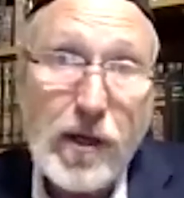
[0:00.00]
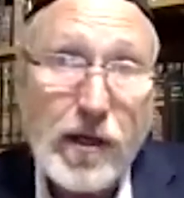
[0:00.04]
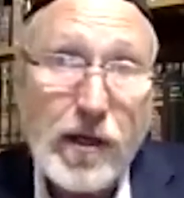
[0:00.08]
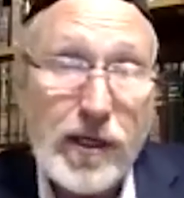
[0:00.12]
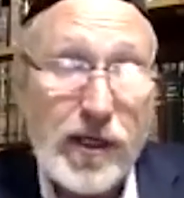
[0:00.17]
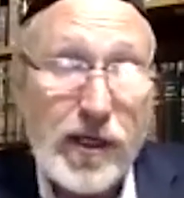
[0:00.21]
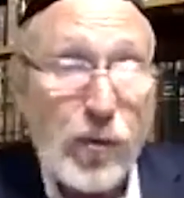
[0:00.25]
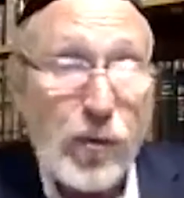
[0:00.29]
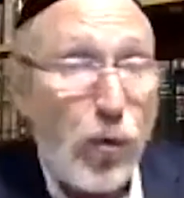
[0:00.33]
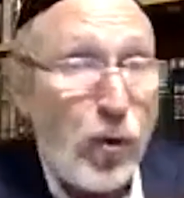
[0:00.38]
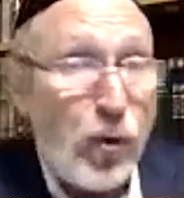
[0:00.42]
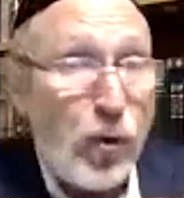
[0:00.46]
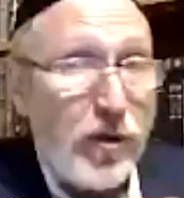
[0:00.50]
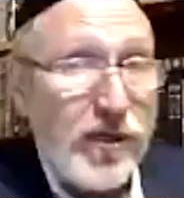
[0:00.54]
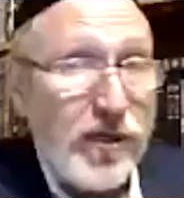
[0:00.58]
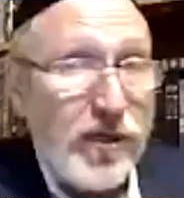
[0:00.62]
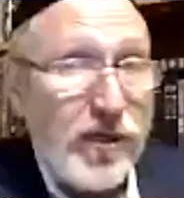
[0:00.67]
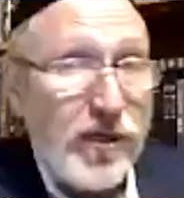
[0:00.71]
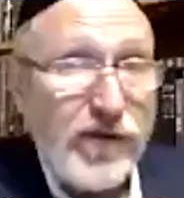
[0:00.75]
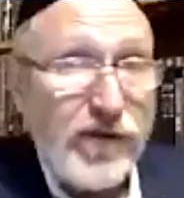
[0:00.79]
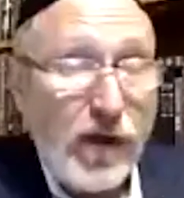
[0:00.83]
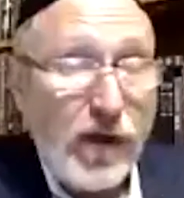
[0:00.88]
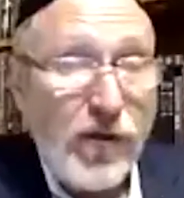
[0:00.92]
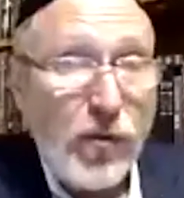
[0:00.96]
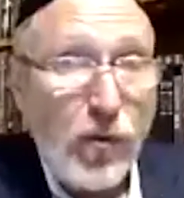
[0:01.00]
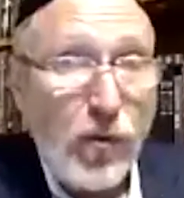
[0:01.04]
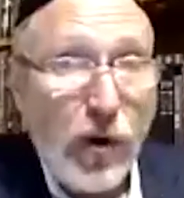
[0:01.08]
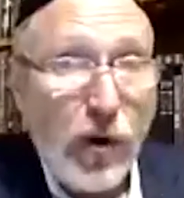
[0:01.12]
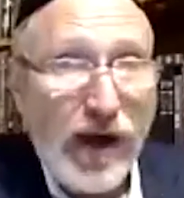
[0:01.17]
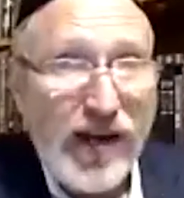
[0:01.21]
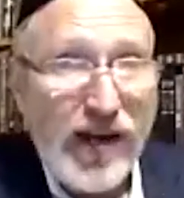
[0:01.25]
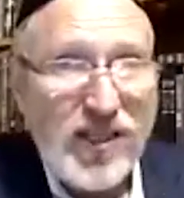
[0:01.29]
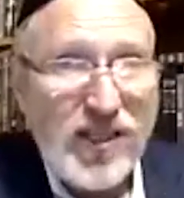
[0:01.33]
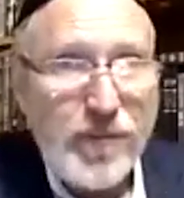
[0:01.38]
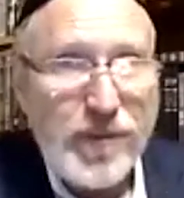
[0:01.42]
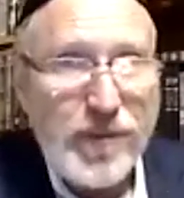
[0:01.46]
He wouldn't eat it
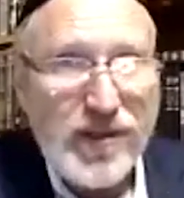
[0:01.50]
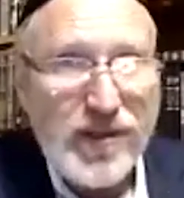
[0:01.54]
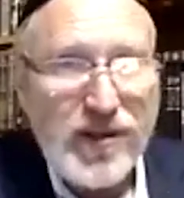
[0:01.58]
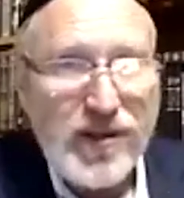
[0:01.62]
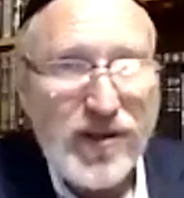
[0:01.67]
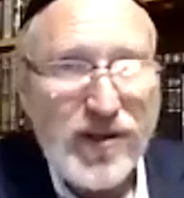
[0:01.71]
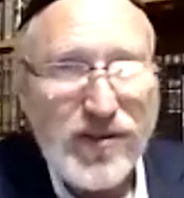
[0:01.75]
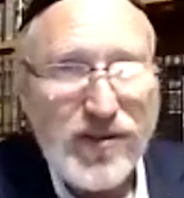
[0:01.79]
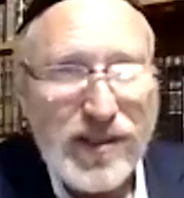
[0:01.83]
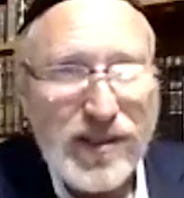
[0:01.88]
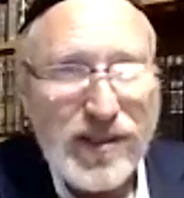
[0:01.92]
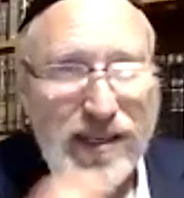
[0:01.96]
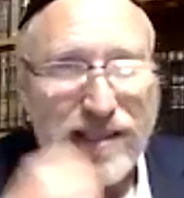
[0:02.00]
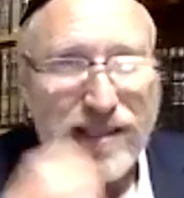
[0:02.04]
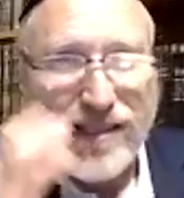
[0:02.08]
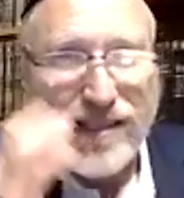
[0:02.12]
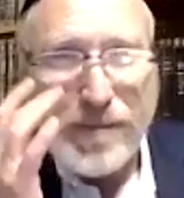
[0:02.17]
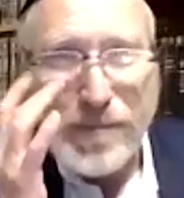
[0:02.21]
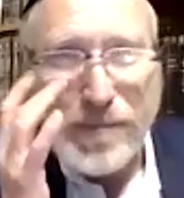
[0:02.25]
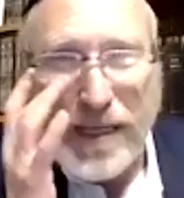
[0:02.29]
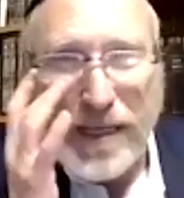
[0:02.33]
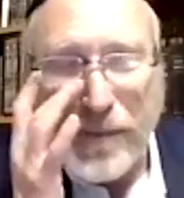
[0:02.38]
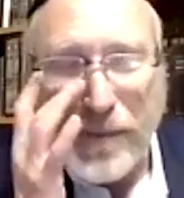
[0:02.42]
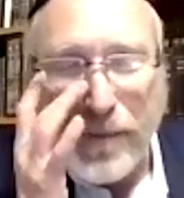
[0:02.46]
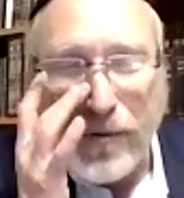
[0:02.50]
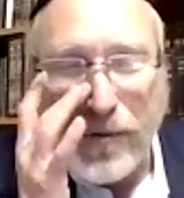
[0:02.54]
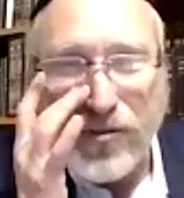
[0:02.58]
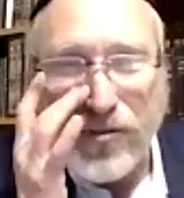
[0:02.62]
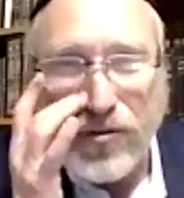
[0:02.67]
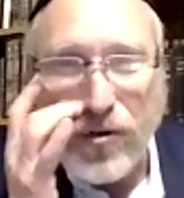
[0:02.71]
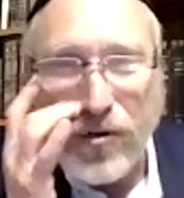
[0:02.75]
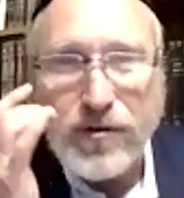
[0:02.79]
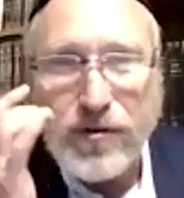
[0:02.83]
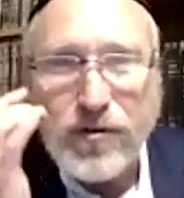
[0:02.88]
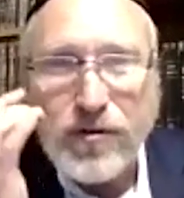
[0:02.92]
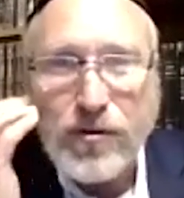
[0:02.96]
otherwise because he said people
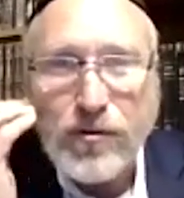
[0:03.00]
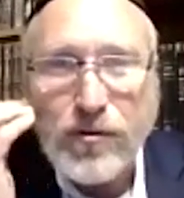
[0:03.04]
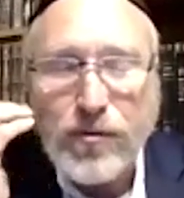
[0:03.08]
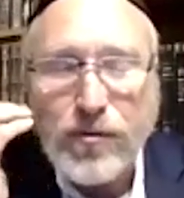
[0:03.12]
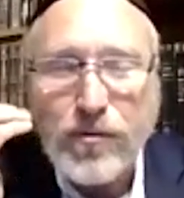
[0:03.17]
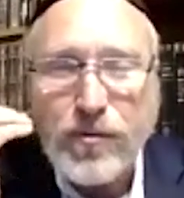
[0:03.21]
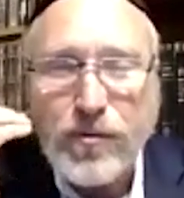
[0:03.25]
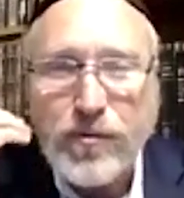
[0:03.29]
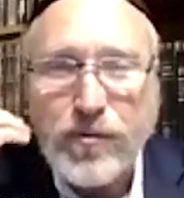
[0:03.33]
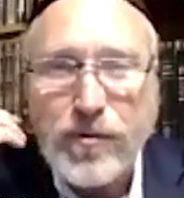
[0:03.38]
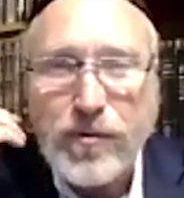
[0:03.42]
start to,